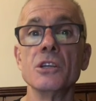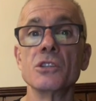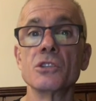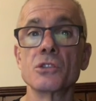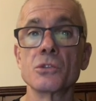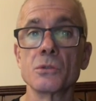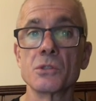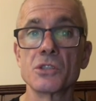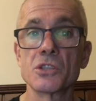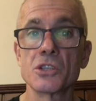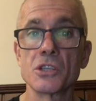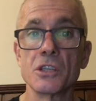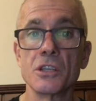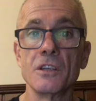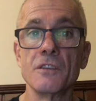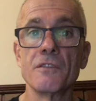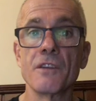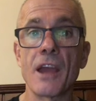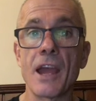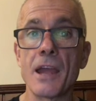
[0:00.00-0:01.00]
to
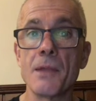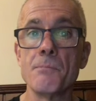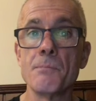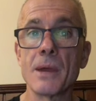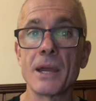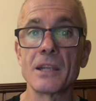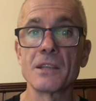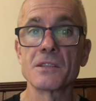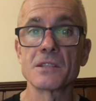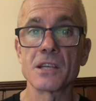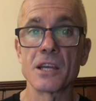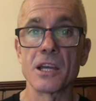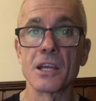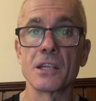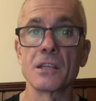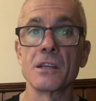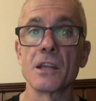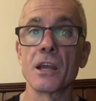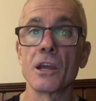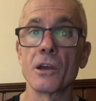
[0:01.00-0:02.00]
achieve and
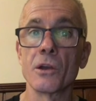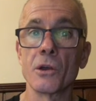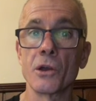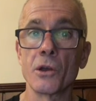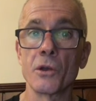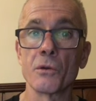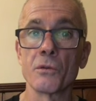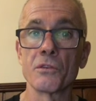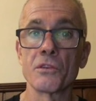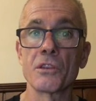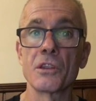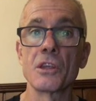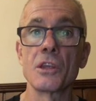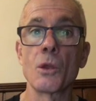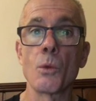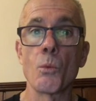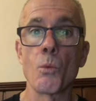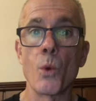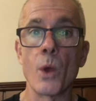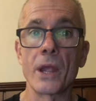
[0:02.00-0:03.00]
maintain a healthy
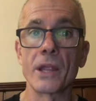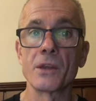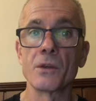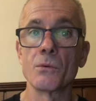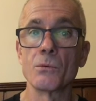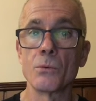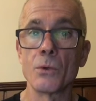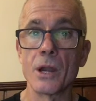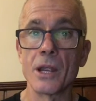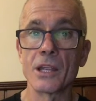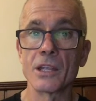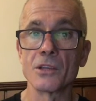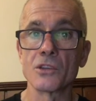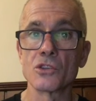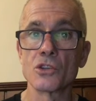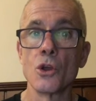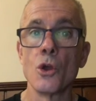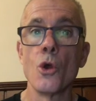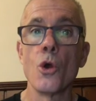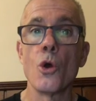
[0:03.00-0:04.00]
weight range